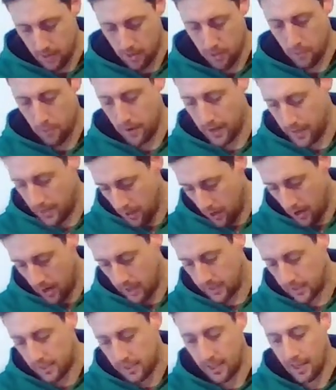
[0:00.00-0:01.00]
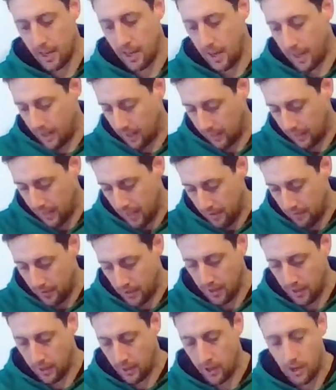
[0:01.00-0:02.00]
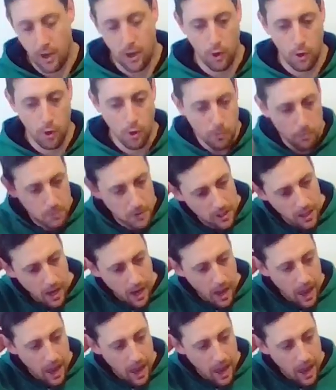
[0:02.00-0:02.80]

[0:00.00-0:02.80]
3 dice, and 11 cubes.